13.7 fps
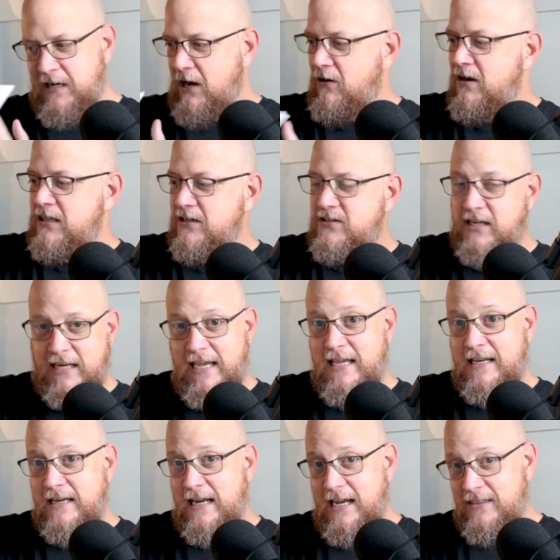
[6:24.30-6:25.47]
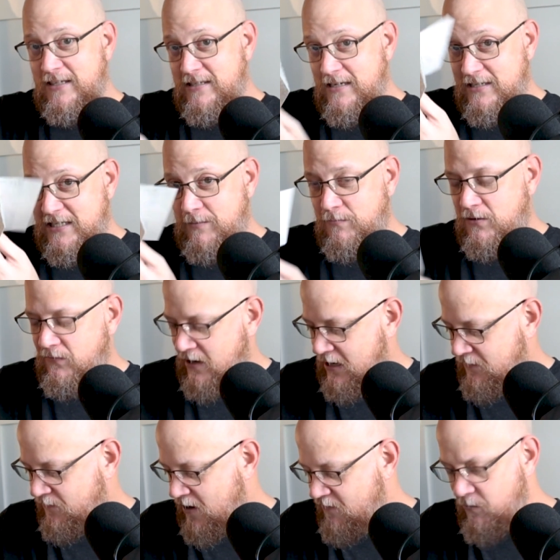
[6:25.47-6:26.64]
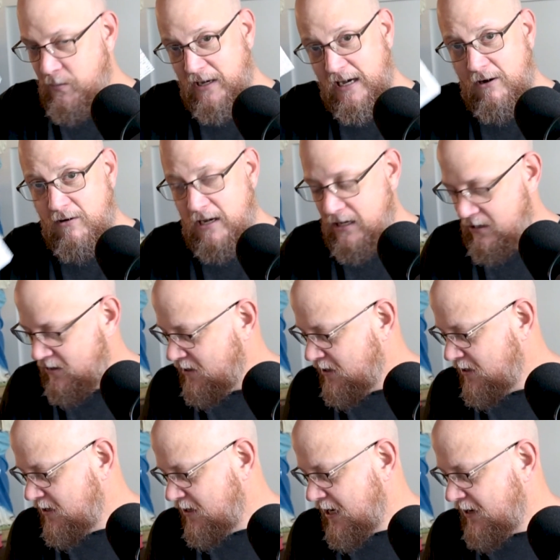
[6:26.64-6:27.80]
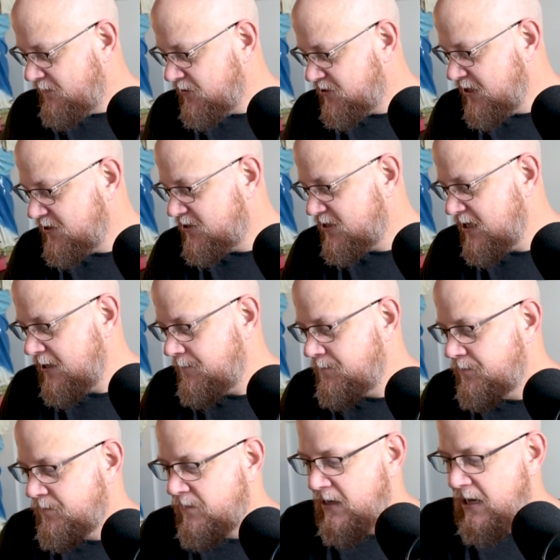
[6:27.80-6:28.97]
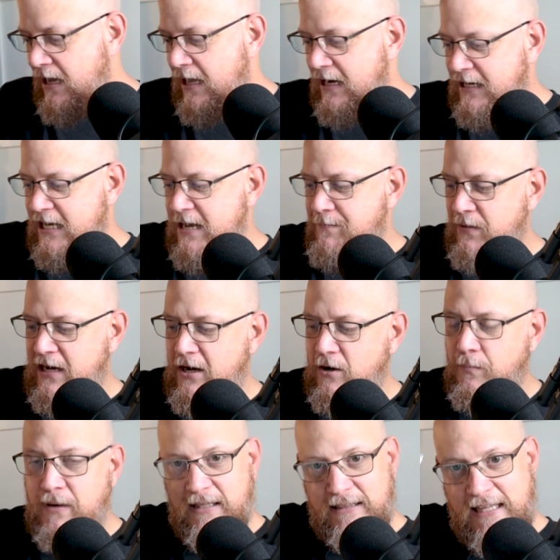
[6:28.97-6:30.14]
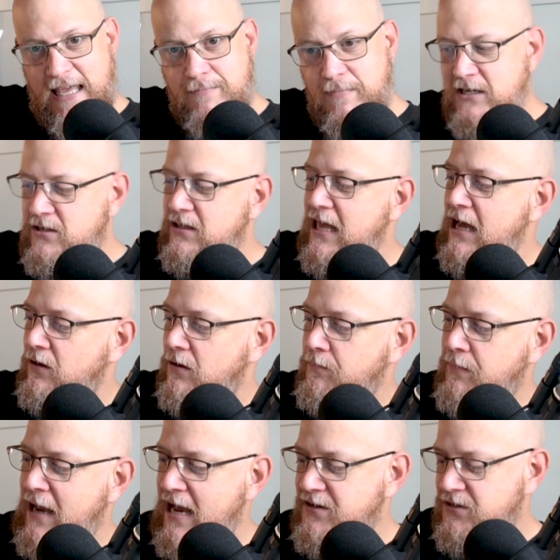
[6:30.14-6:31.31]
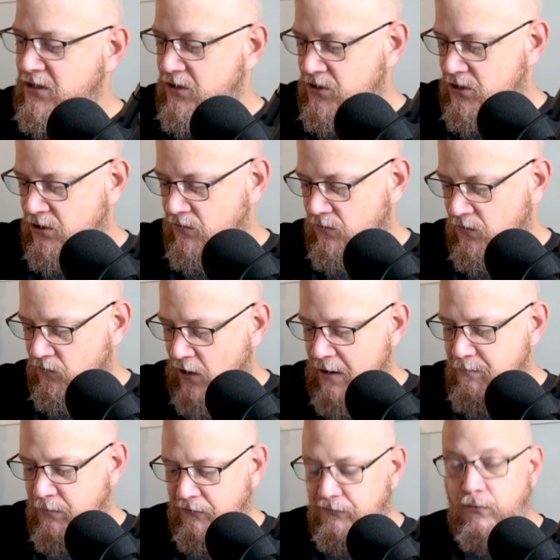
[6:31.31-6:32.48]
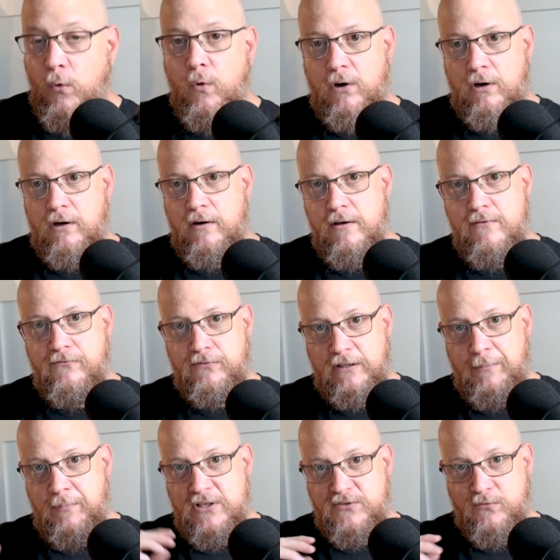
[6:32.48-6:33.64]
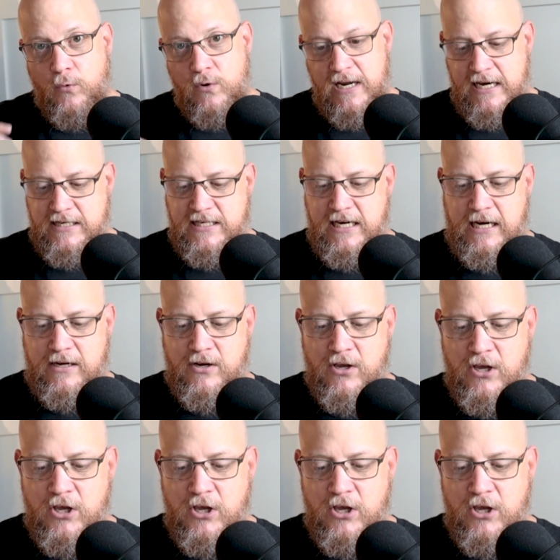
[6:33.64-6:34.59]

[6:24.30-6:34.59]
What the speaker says: carried this again. I got this in December of 85. I've been carrying it ever since then. And I keep it here, but it led me to that passage right before Philippians 4:19,